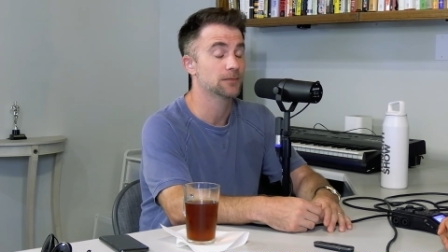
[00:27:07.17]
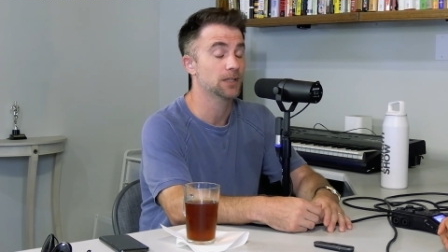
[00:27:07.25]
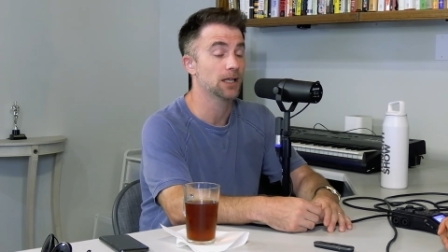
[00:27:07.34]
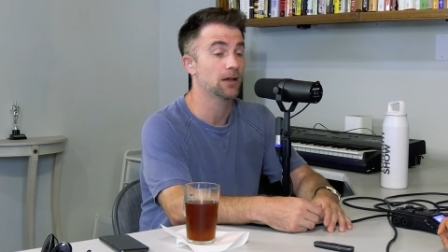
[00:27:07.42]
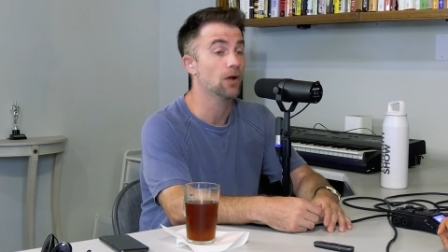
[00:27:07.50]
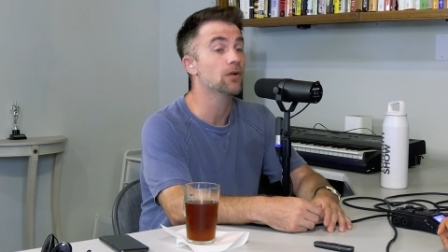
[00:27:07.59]

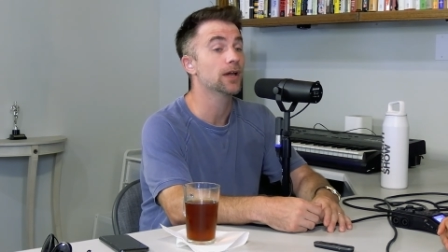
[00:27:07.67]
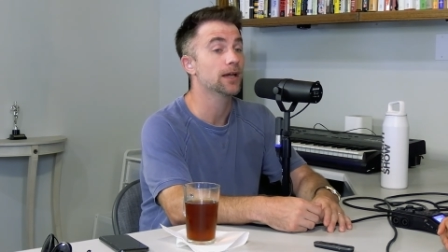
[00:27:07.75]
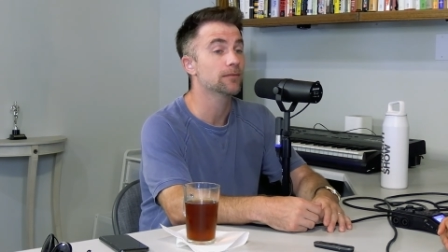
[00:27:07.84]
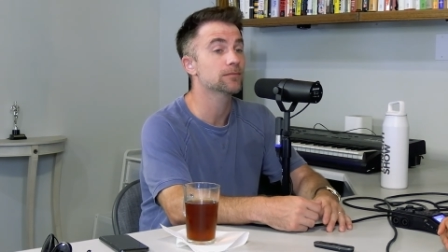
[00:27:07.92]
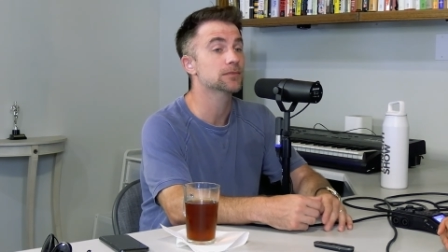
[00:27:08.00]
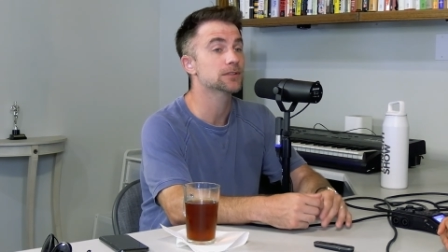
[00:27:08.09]
like,
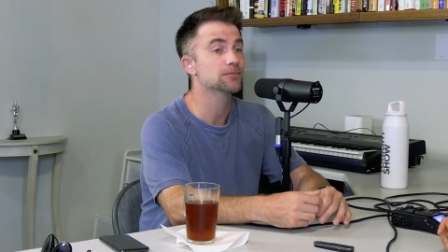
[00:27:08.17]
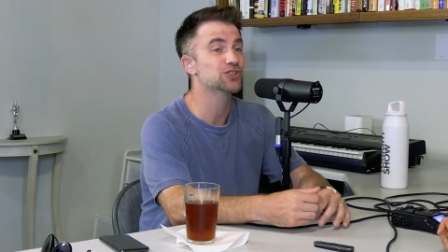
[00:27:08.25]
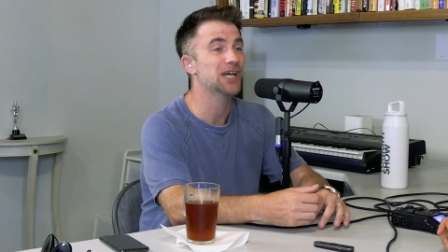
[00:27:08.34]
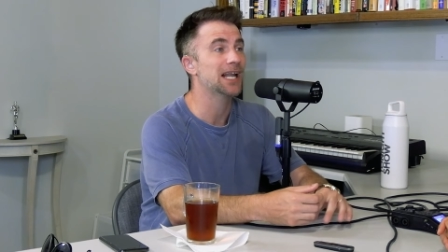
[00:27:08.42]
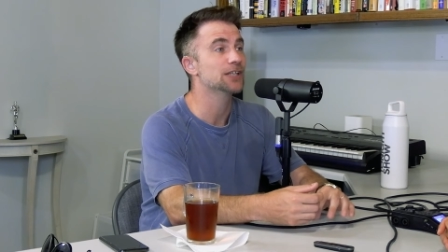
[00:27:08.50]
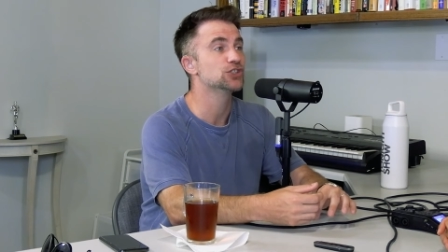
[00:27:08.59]
okay, some
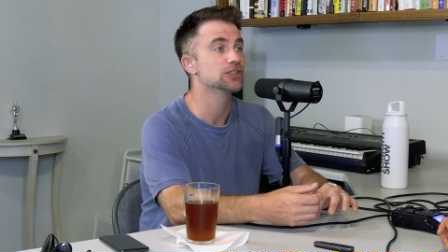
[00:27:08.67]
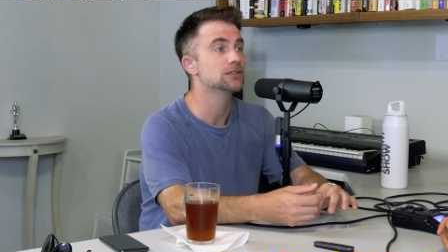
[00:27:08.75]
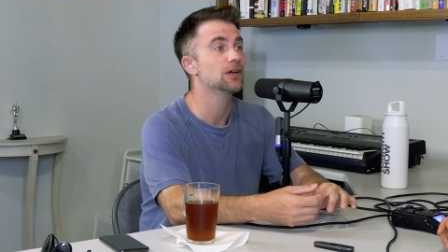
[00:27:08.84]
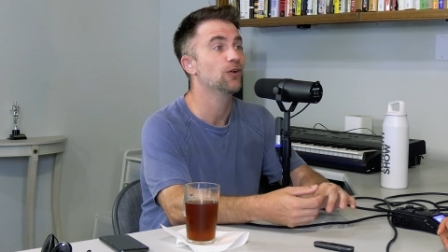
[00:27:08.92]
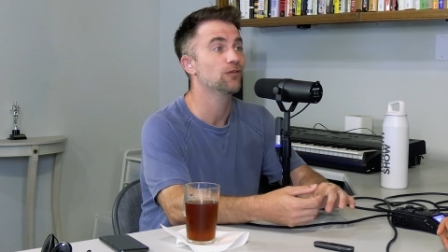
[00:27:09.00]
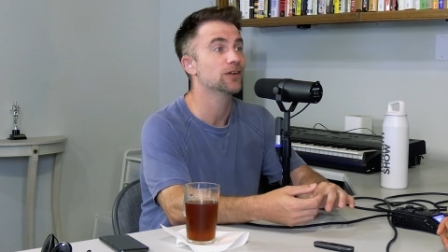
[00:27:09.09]
challenges
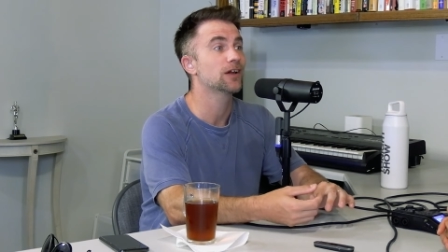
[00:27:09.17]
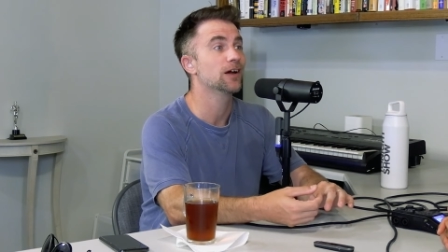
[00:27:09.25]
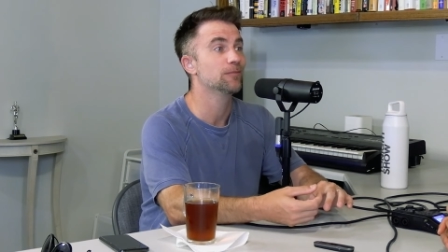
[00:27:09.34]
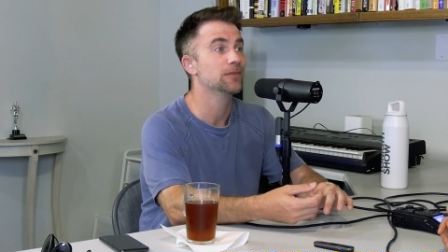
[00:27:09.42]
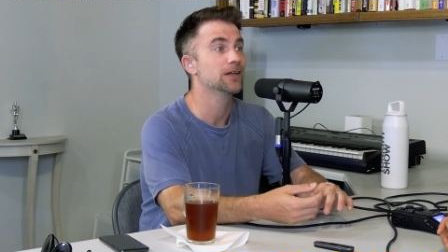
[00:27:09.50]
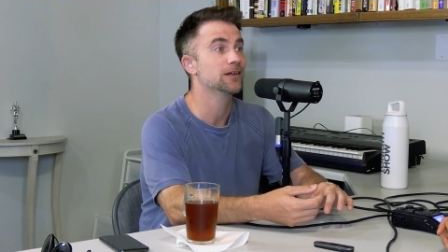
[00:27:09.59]
to
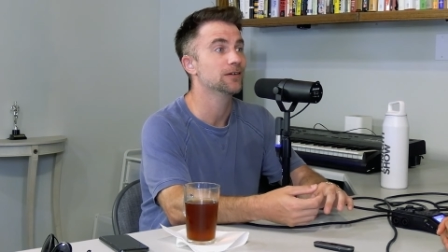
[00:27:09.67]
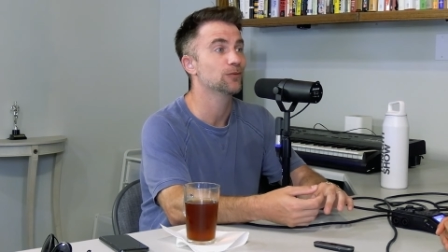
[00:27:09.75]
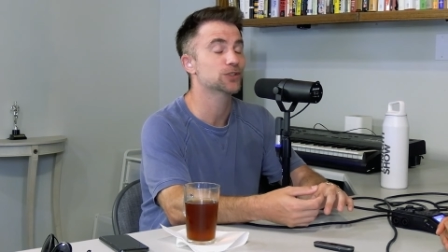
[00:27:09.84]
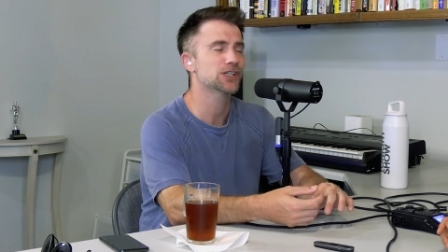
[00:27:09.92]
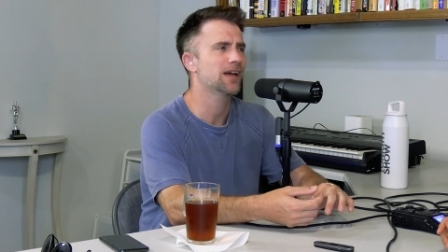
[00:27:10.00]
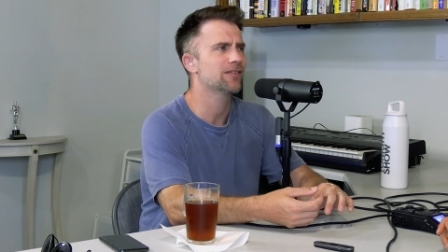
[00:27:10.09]
overcome here,
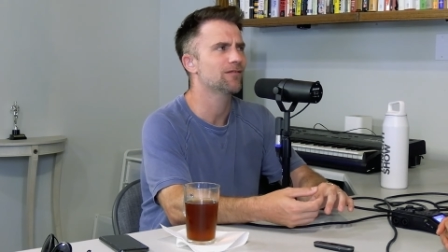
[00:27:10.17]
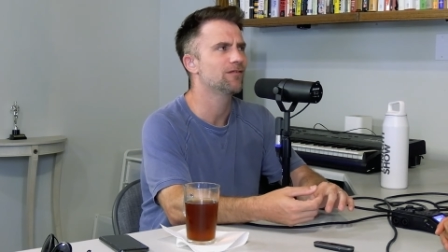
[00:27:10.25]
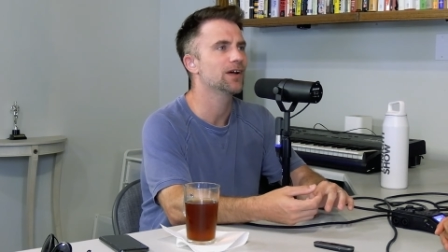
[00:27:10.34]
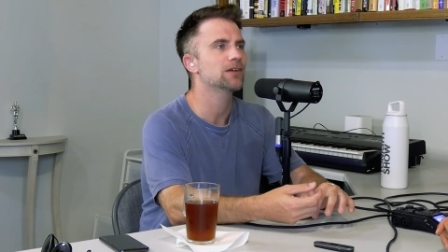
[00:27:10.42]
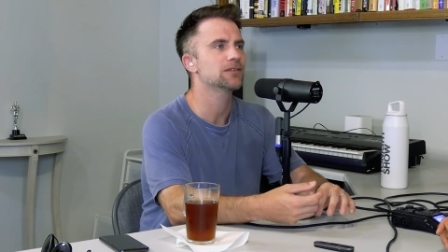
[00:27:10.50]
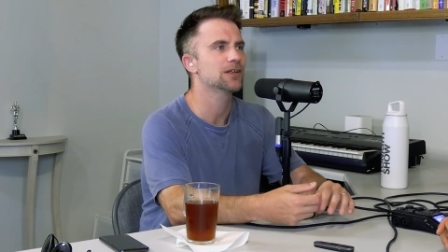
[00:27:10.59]
which I haven't
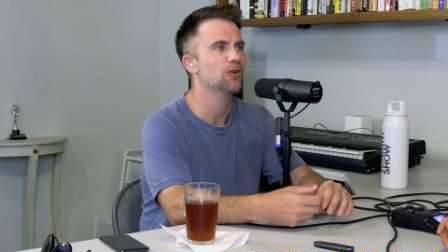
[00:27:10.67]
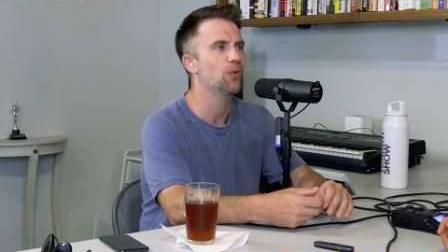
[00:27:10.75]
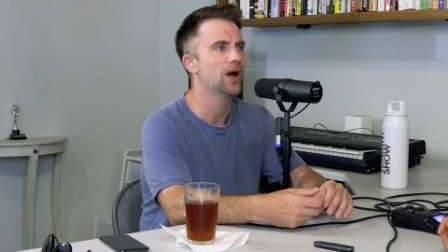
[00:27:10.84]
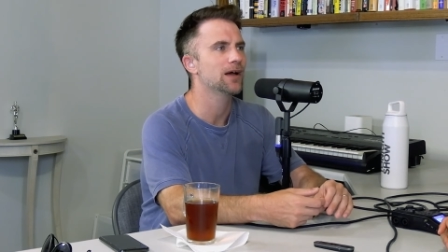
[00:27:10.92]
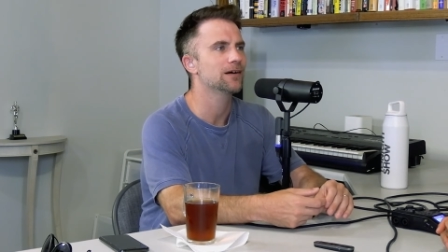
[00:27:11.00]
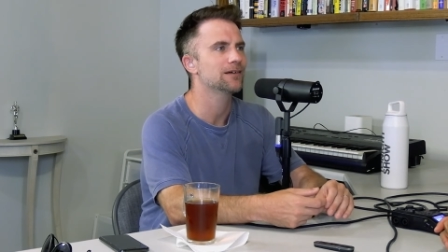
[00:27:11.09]
felt in a while.